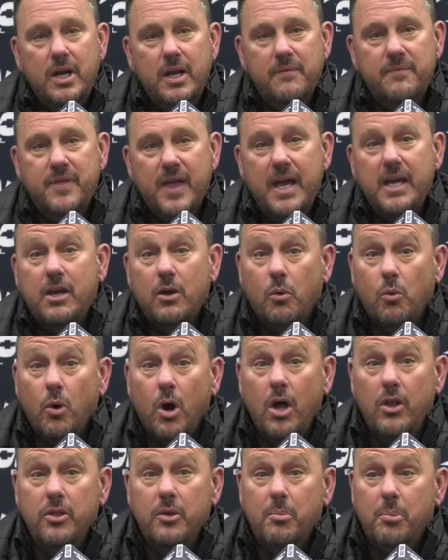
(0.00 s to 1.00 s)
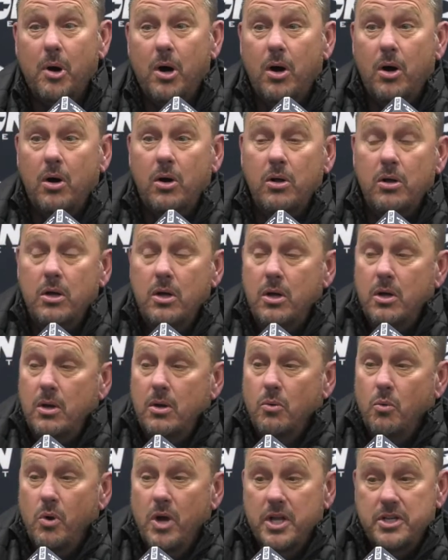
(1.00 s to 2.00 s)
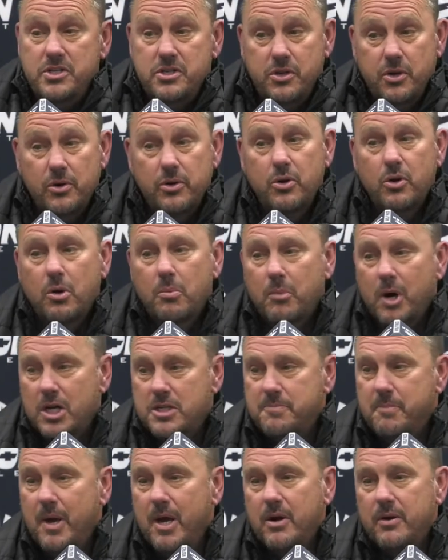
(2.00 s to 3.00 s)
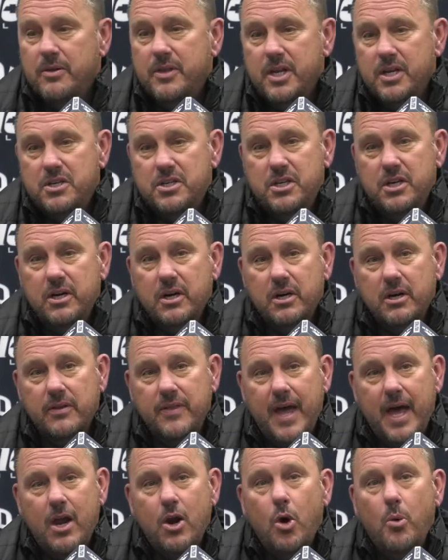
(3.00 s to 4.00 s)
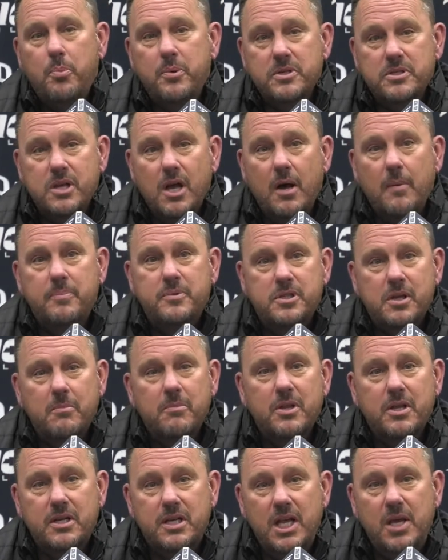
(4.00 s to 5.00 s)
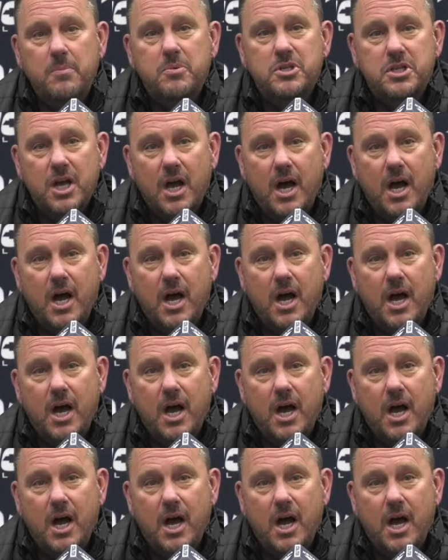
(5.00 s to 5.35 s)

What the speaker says: And if they can run the ball, which they're doing much better this year, that opens up some of the deep